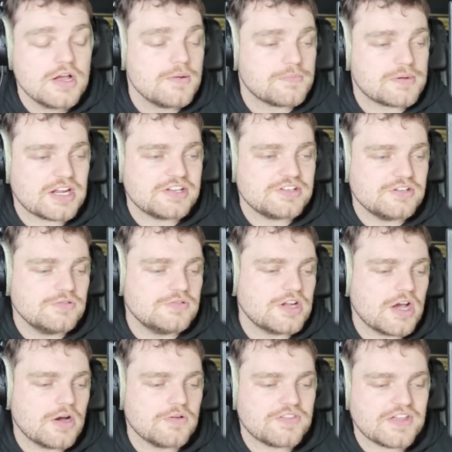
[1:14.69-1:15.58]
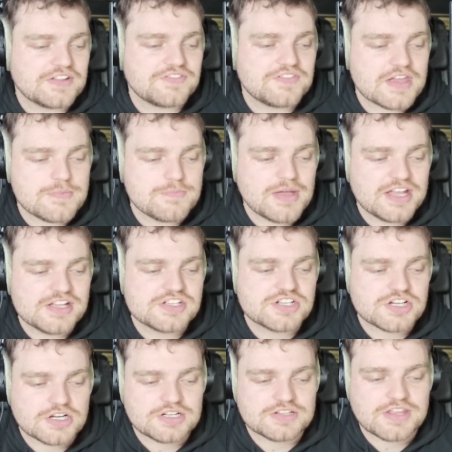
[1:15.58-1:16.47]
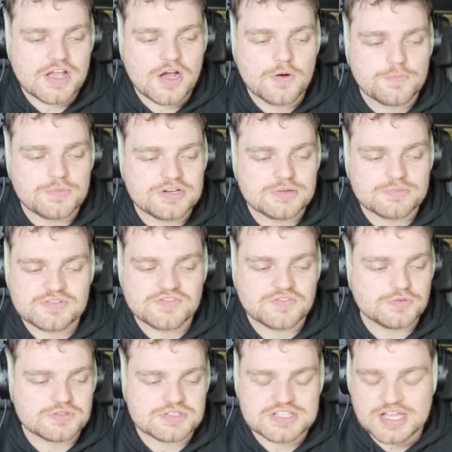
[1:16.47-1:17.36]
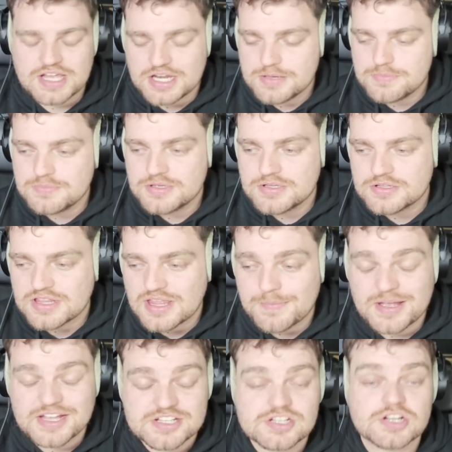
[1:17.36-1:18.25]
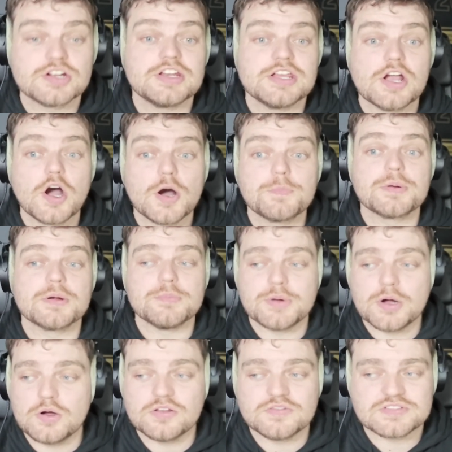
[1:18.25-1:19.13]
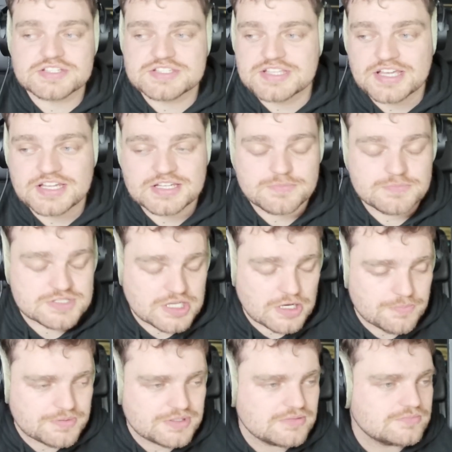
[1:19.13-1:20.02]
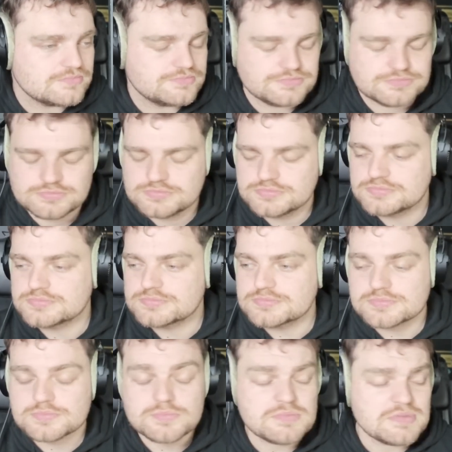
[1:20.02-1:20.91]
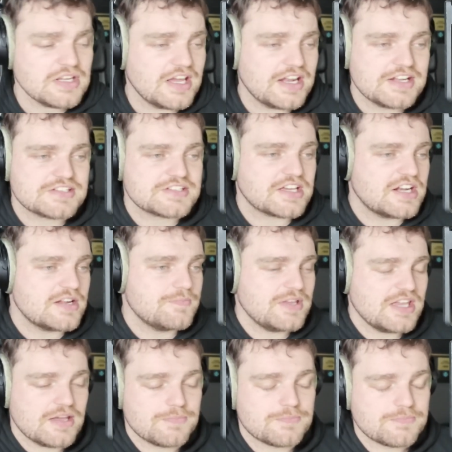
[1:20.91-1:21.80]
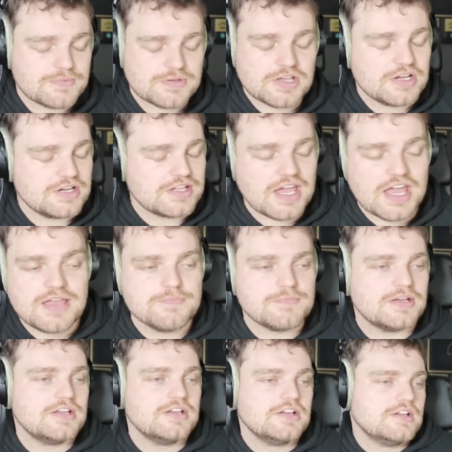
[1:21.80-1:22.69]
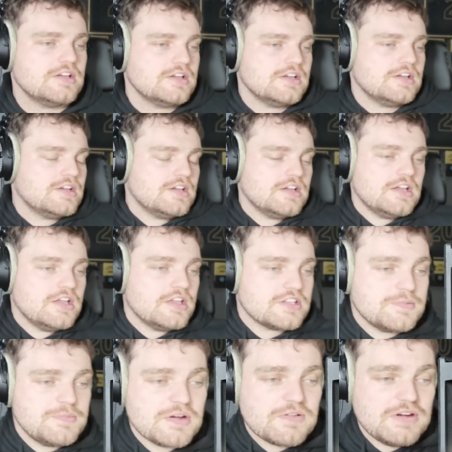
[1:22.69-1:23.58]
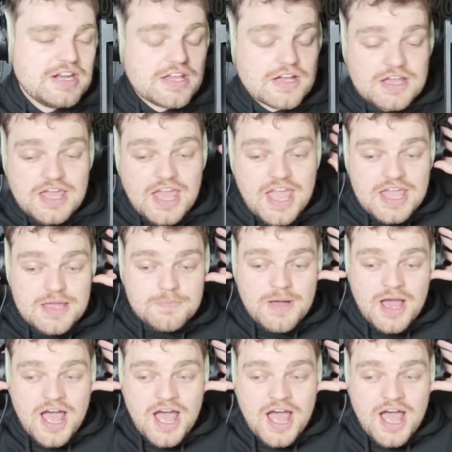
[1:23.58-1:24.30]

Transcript: But I do know that they made sure that they opened up the full stadium. They made sure the upper bowl of the stadium was open. And it's going to be a good game. It's going to be a really good game.